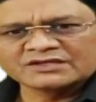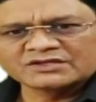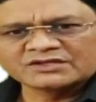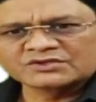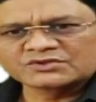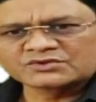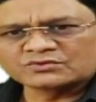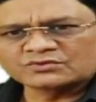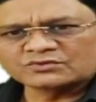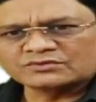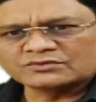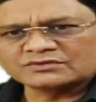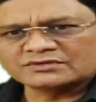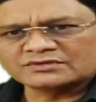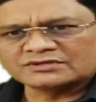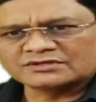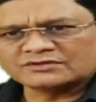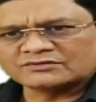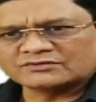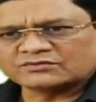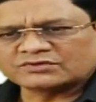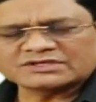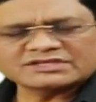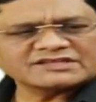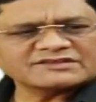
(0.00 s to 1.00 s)

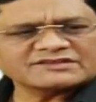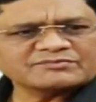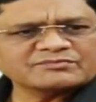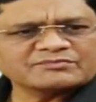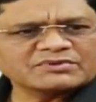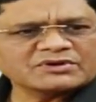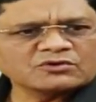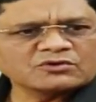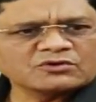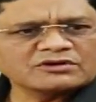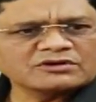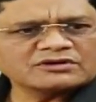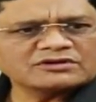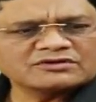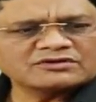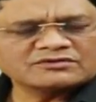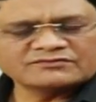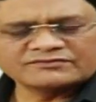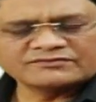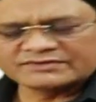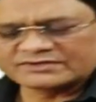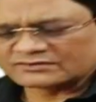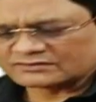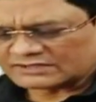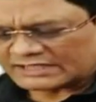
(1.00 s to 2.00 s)
So what is parole?
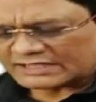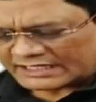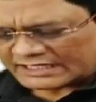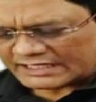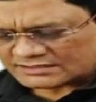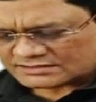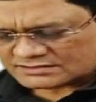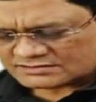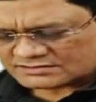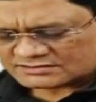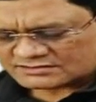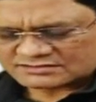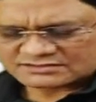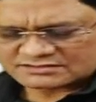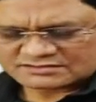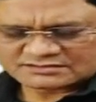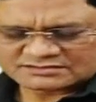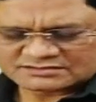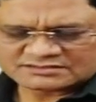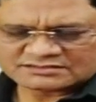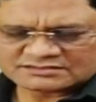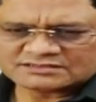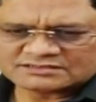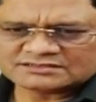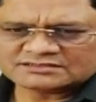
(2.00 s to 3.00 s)
We know that
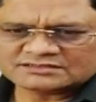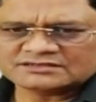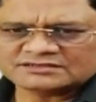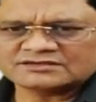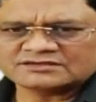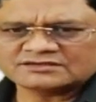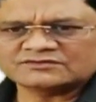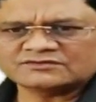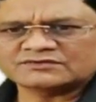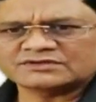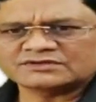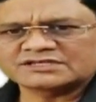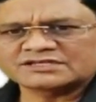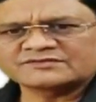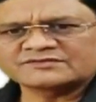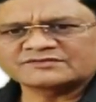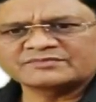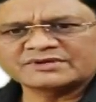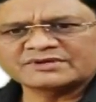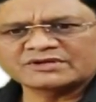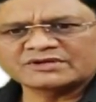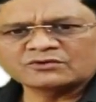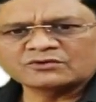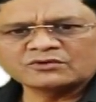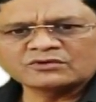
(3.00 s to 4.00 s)
what is
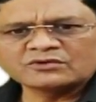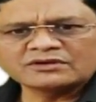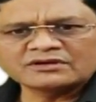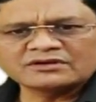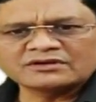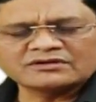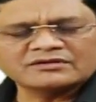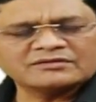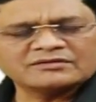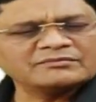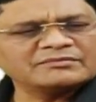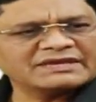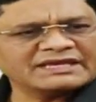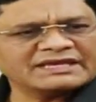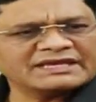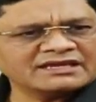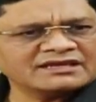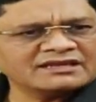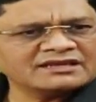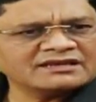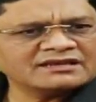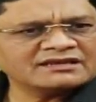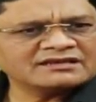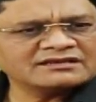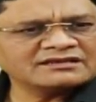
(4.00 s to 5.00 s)
parole,
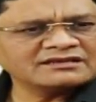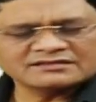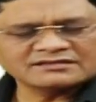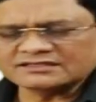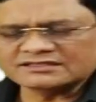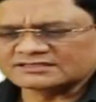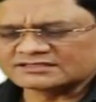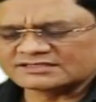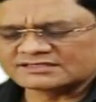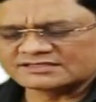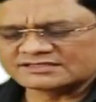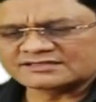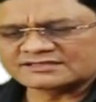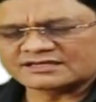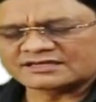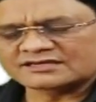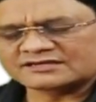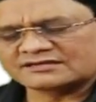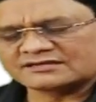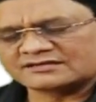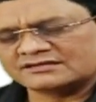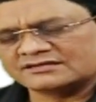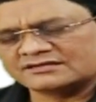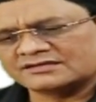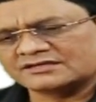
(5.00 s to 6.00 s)
bail. These are
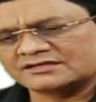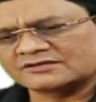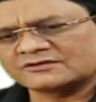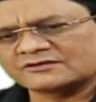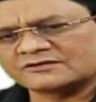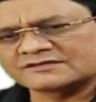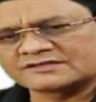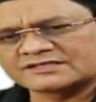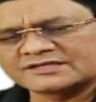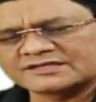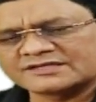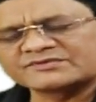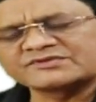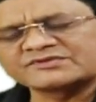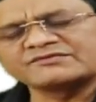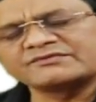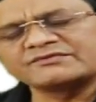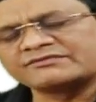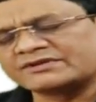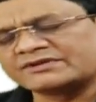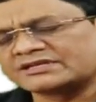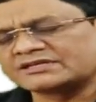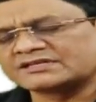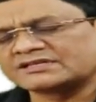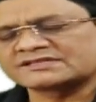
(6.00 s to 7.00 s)
concepts we
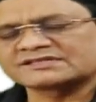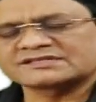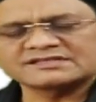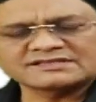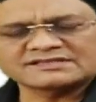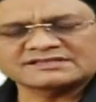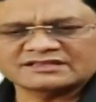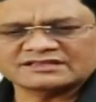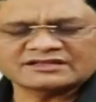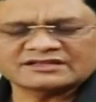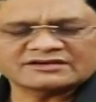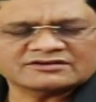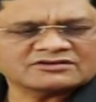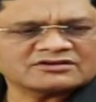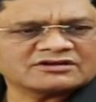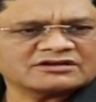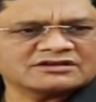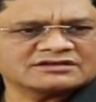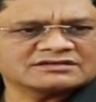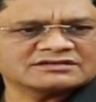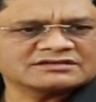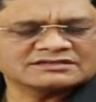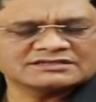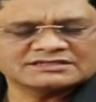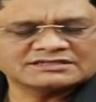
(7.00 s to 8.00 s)
will discuss later
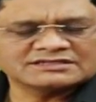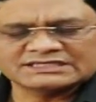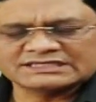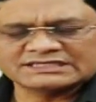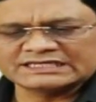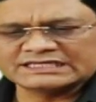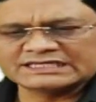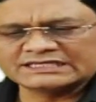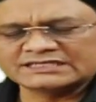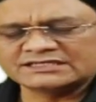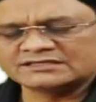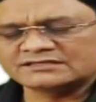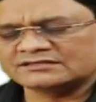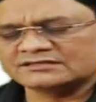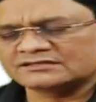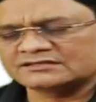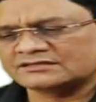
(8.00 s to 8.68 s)
on in any